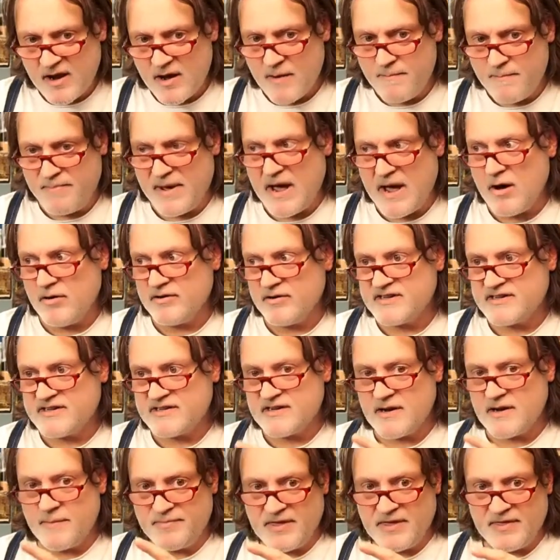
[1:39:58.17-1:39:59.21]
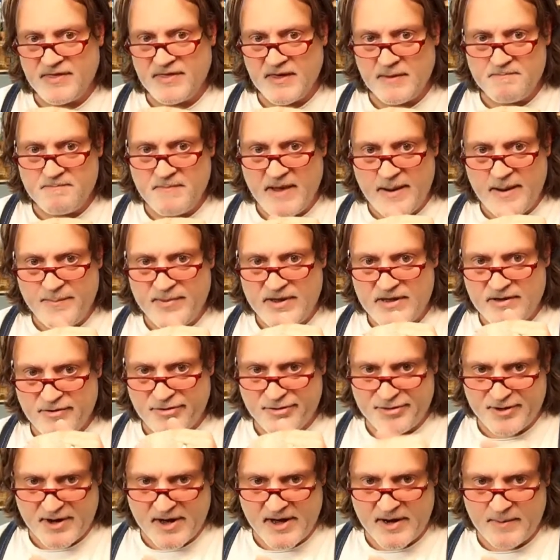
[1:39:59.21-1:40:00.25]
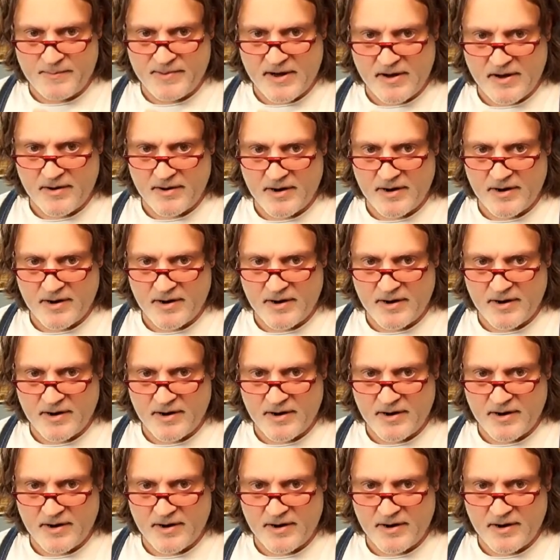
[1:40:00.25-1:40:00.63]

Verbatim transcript: about something that maybe you thought about